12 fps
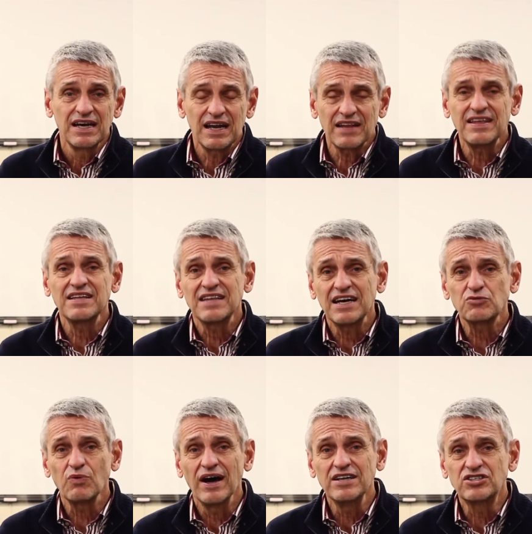And I think
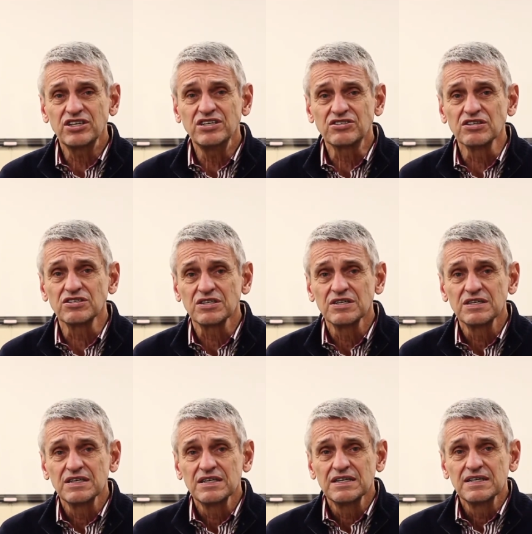that's why Jesus
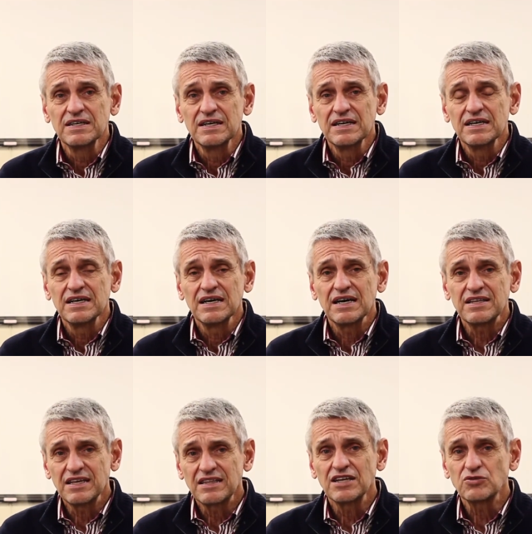
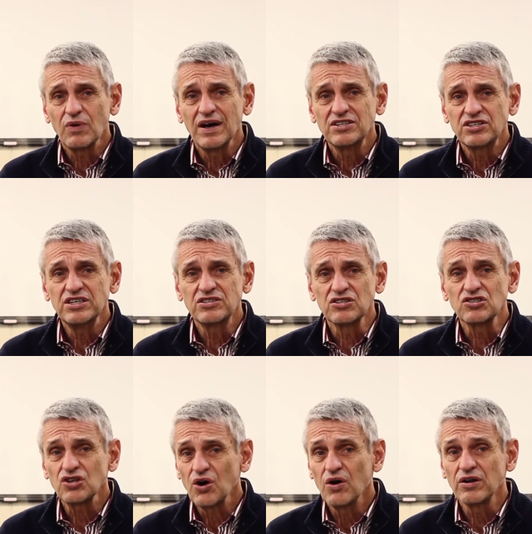
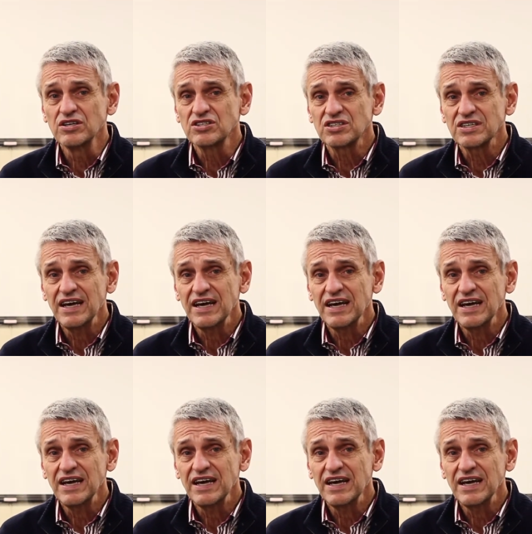taught us